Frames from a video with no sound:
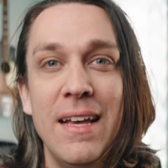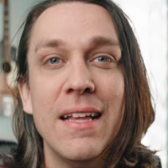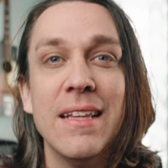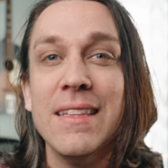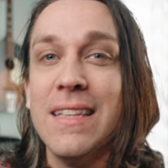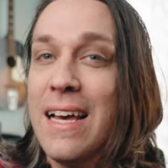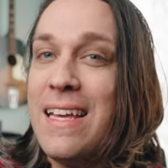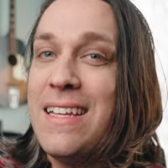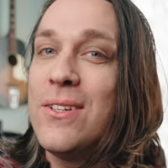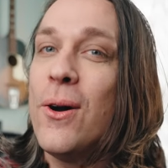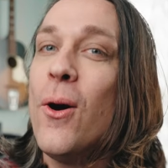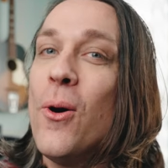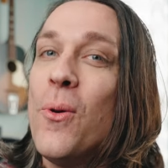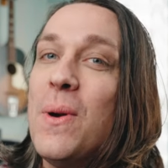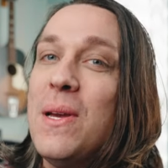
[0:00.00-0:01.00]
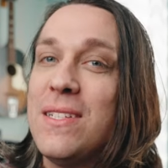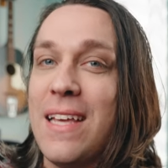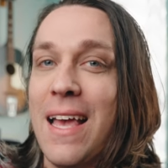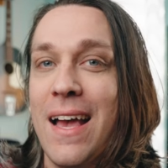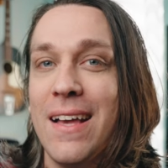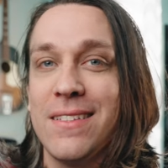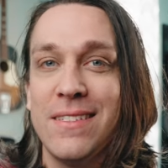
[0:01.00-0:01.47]
Light always
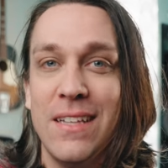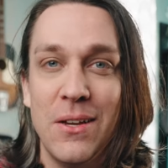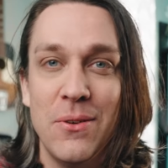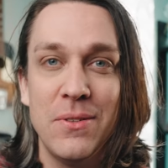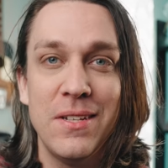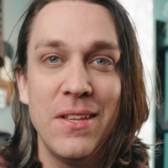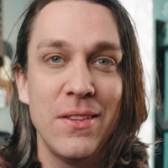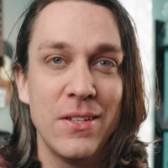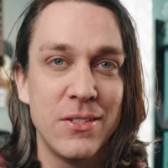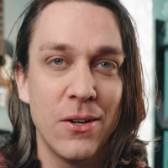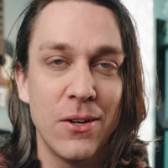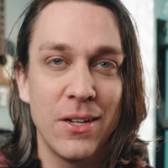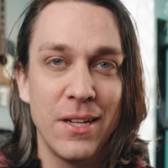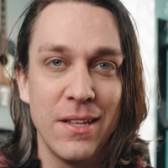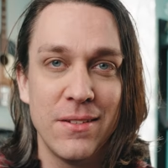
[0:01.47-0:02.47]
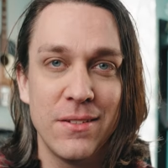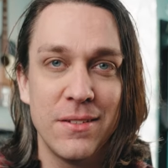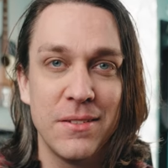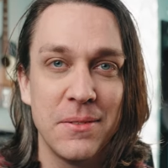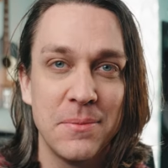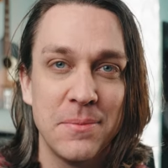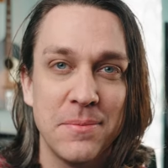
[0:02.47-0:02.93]
casts out the
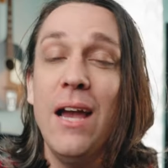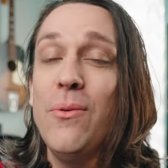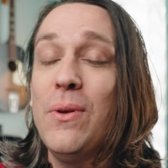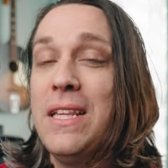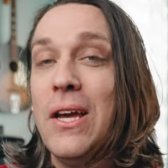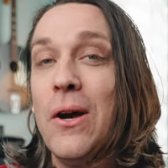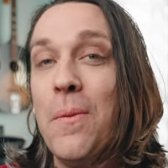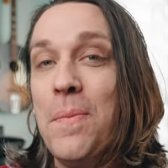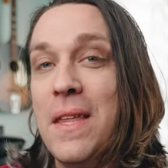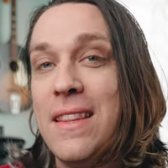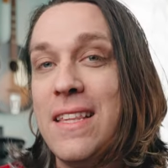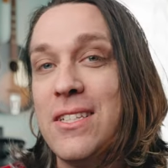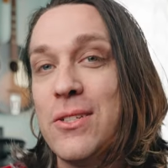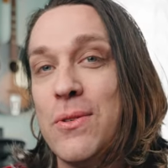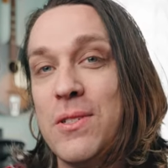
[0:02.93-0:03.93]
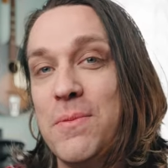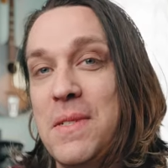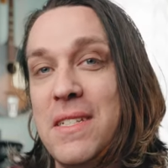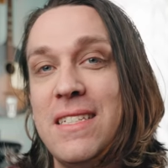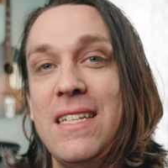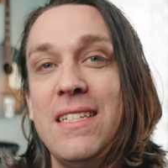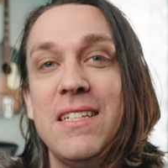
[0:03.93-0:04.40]
darkness. I really hope that this
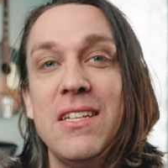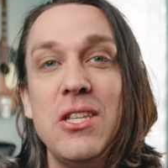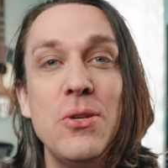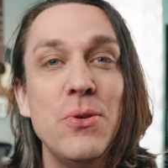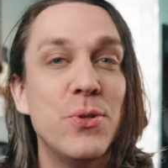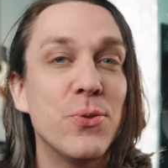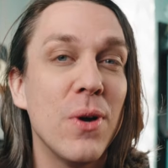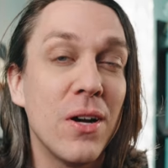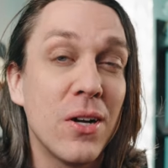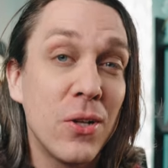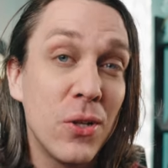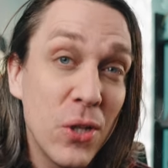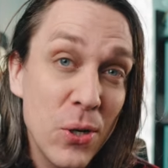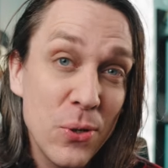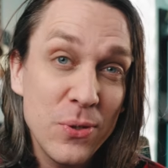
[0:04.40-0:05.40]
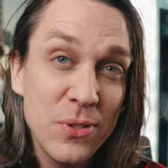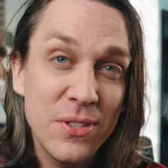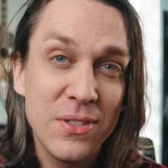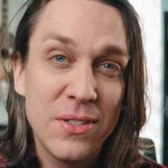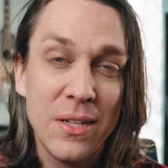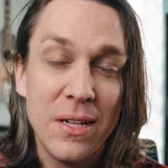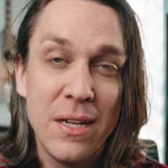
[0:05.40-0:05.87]
Christmas season you draw
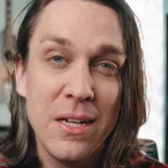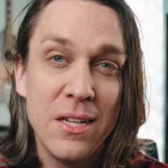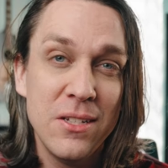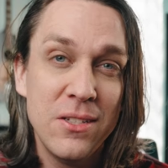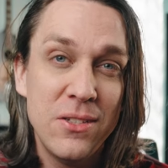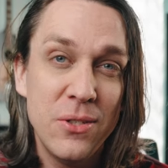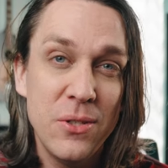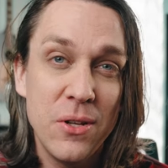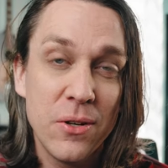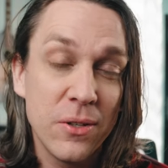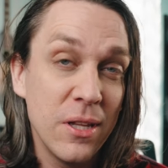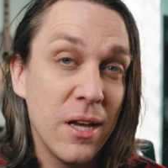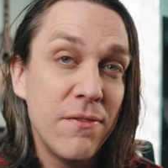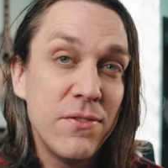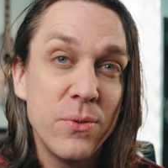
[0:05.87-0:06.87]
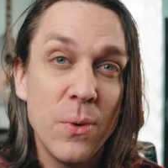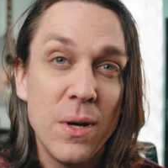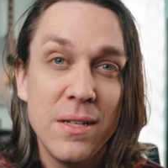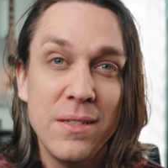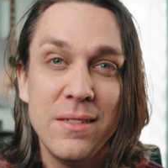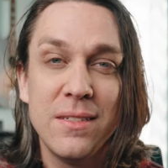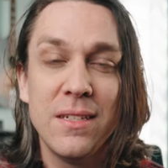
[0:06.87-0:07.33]
close to your loved
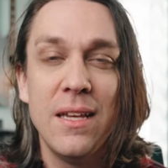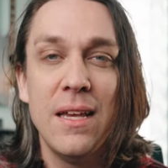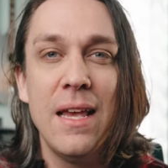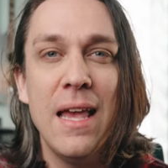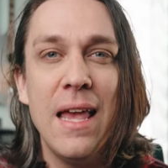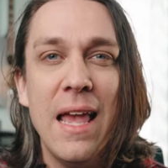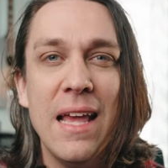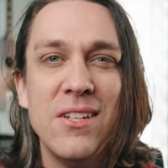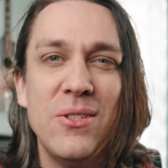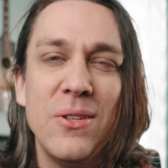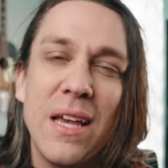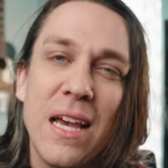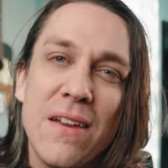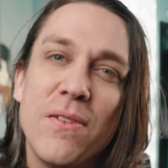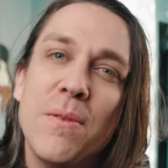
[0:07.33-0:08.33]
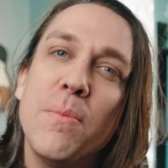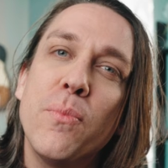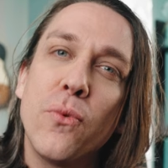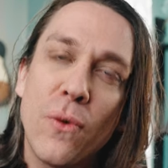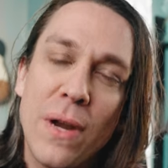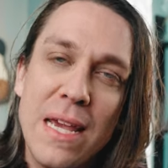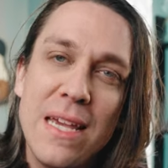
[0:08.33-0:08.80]
ones and to kind of
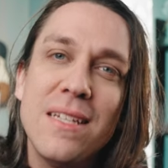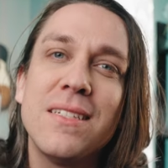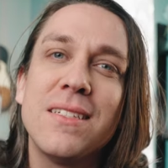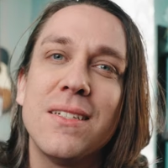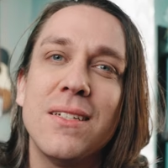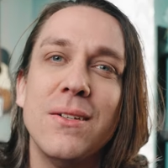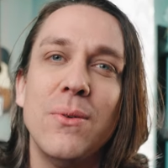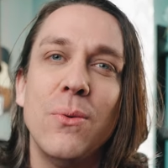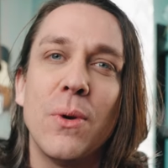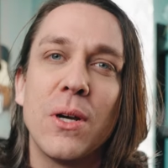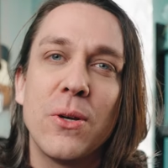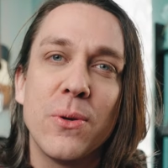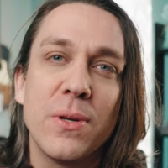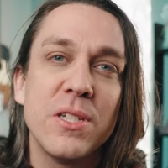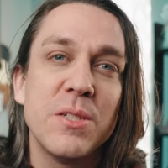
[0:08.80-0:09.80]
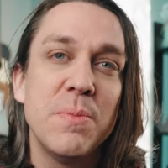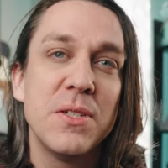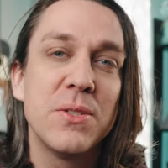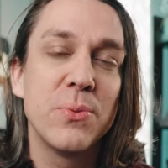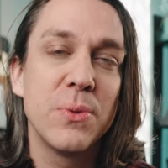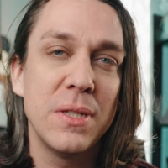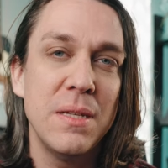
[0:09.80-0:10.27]
embrace what
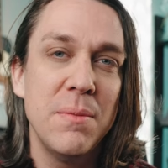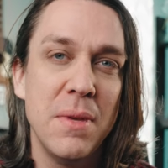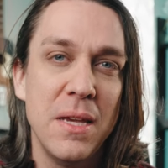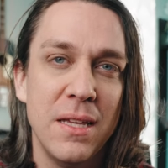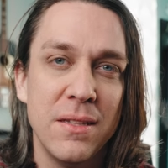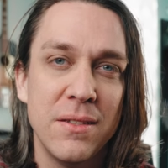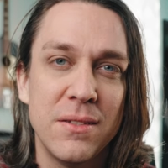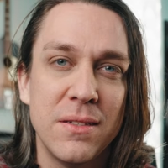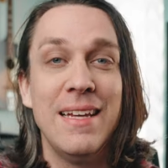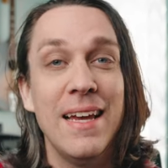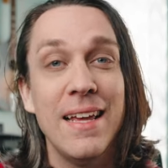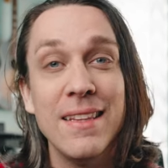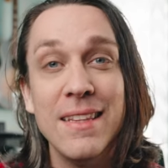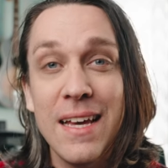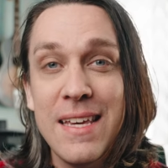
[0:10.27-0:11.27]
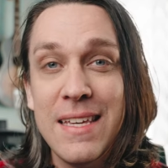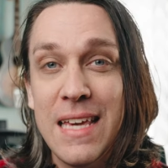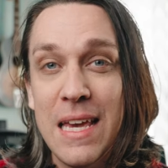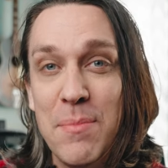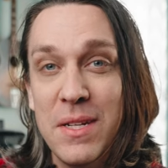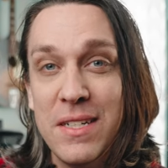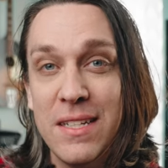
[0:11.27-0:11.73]
Christmas really means. And light
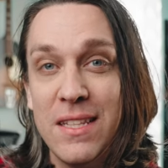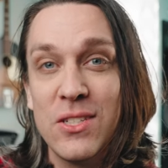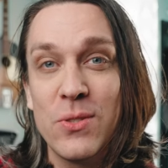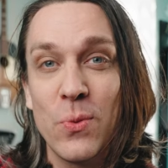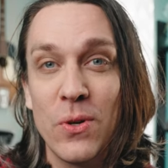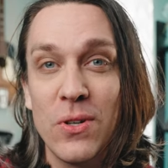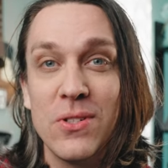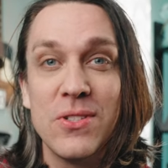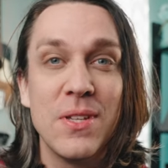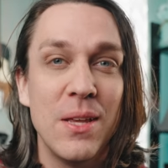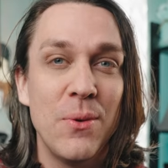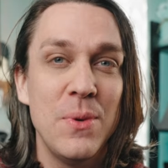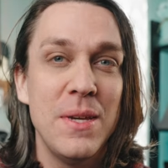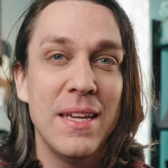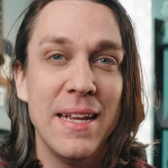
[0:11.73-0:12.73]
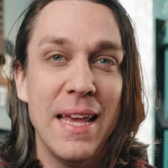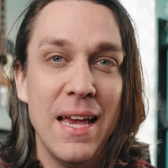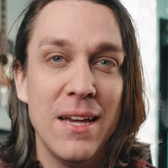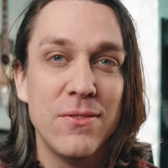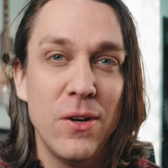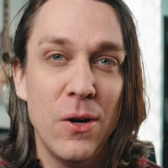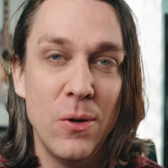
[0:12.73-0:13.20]
came into this world so that we can
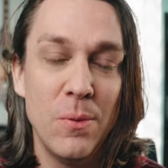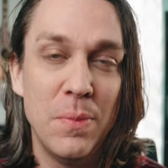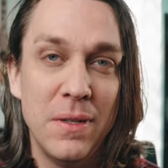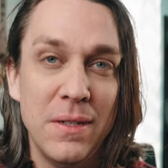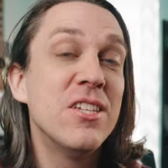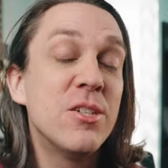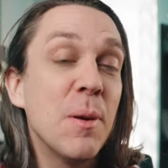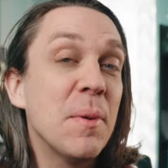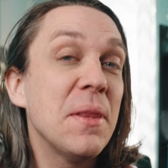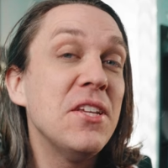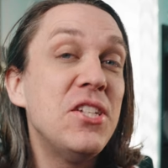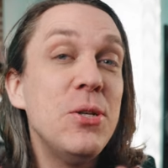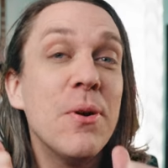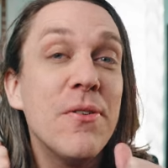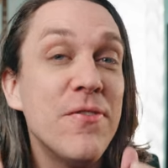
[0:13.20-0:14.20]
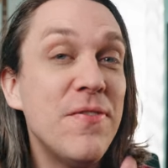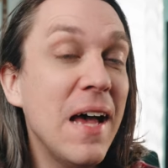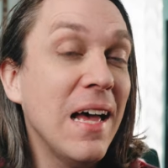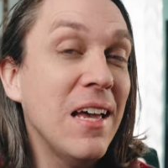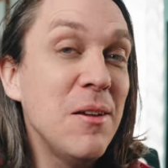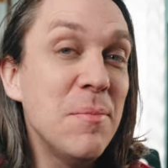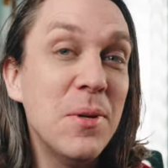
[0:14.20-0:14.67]
have hope. So remember that you are
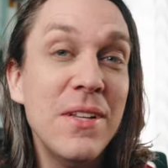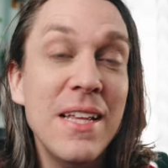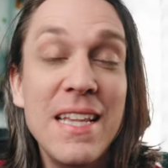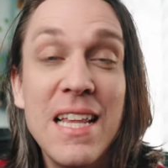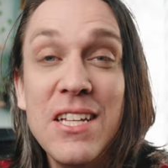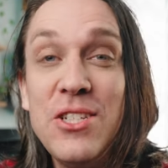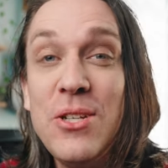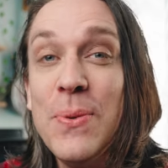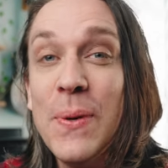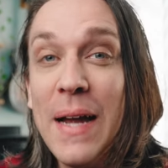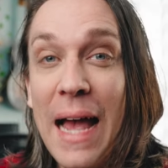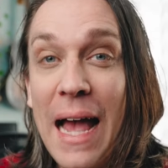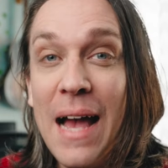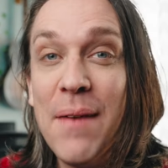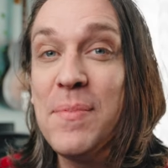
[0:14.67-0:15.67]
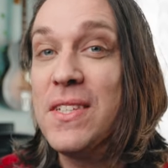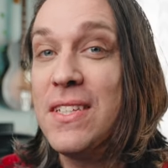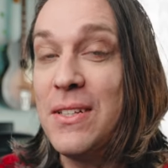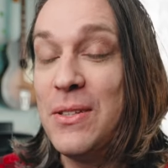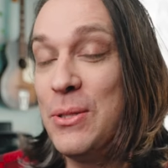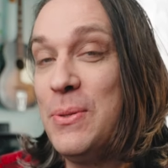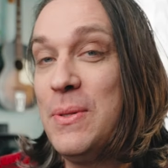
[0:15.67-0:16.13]
valuable and that you are
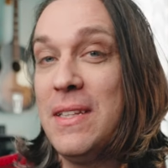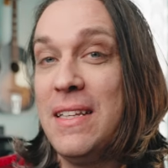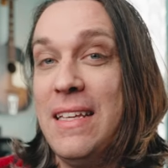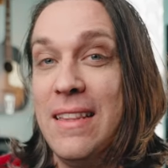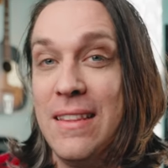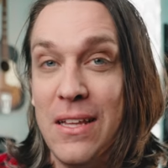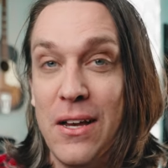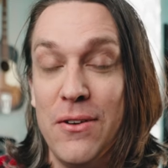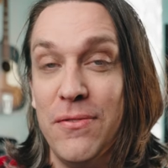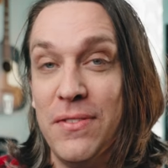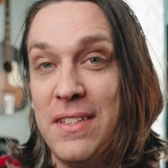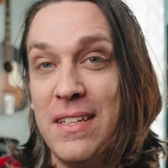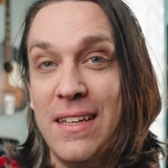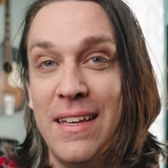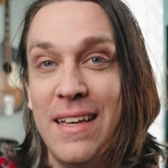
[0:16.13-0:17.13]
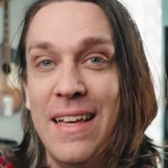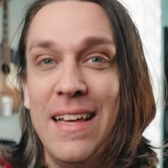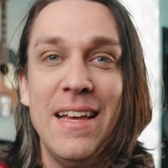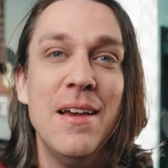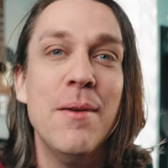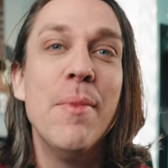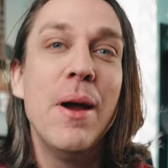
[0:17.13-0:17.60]
absolutely loved.
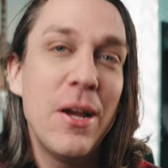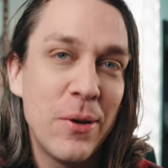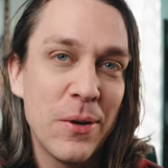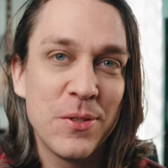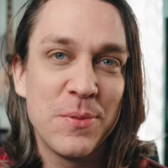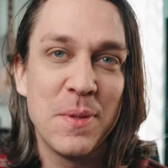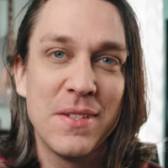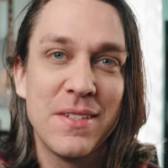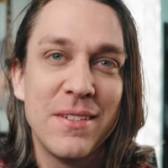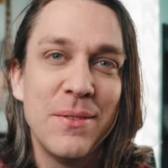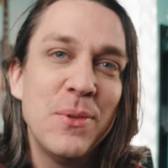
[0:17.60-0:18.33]
Merry Christmas.